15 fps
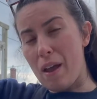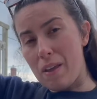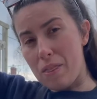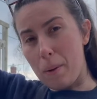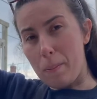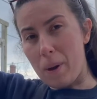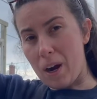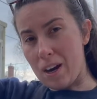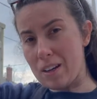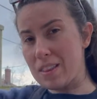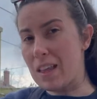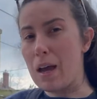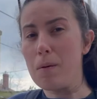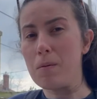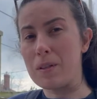the part
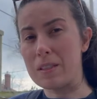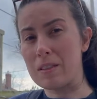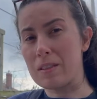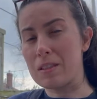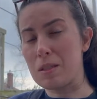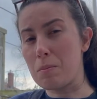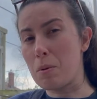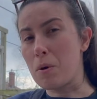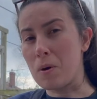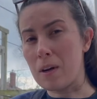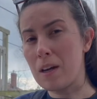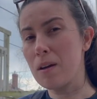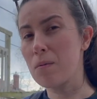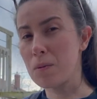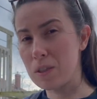that wasn't
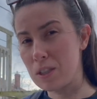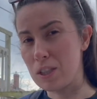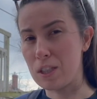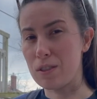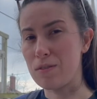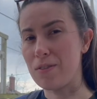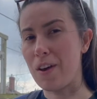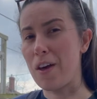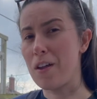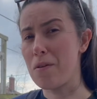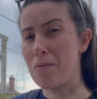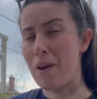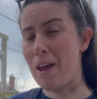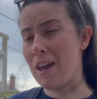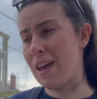supported would just fall
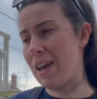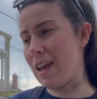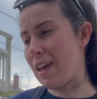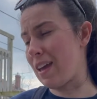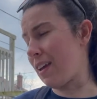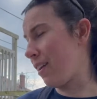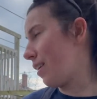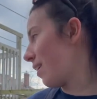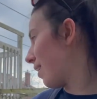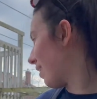away, and